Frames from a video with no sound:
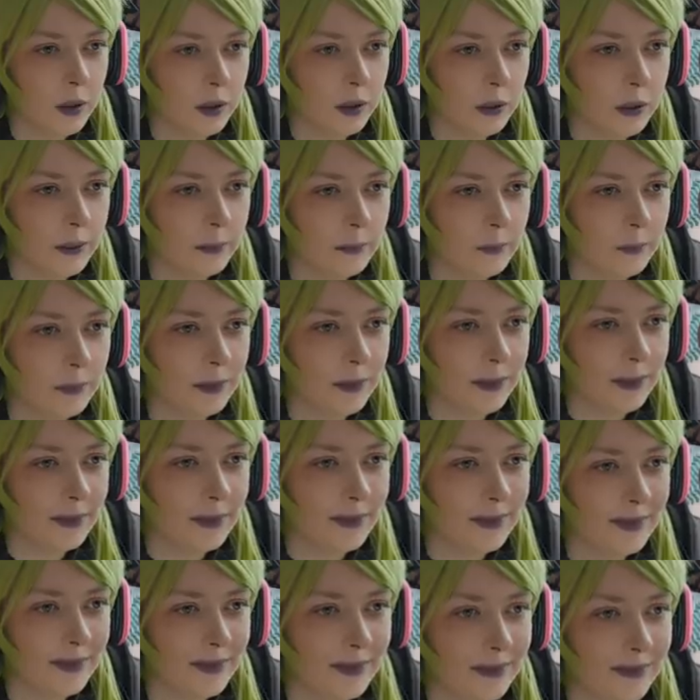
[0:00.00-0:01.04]

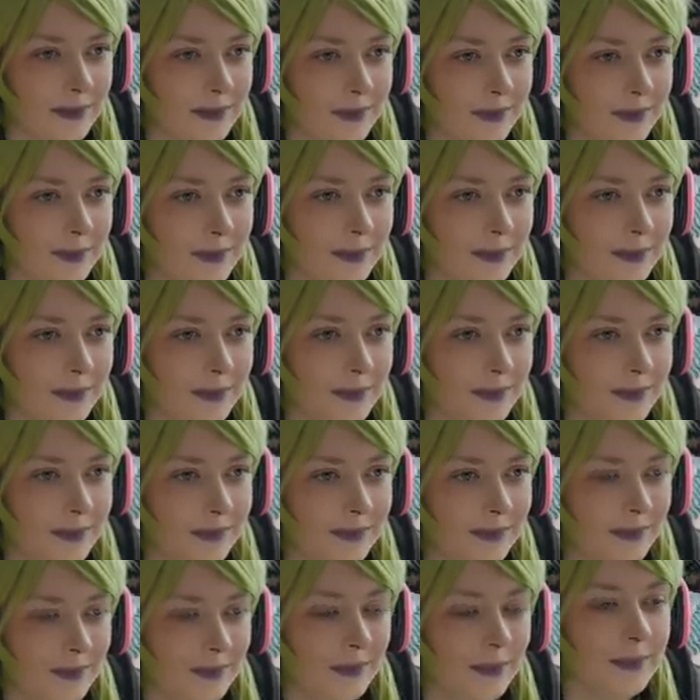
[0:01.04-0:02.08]

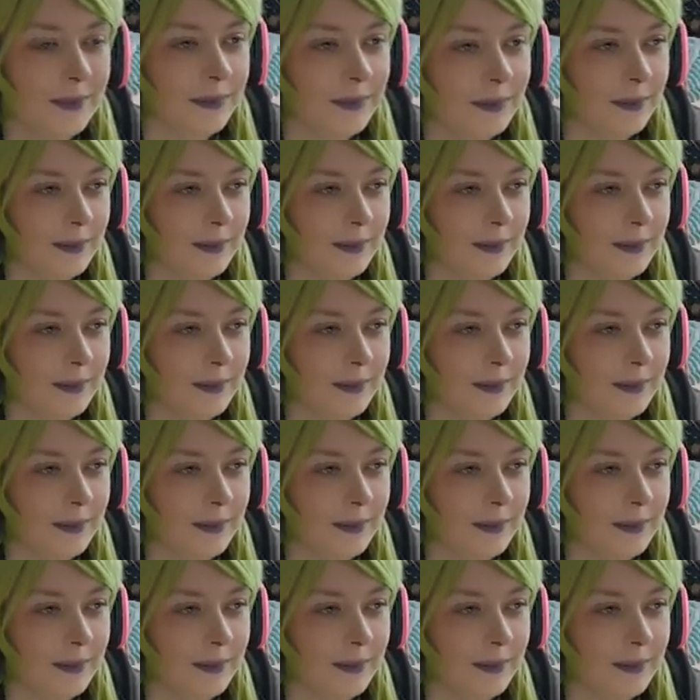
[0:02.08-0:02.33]
No one is speaking in this clip.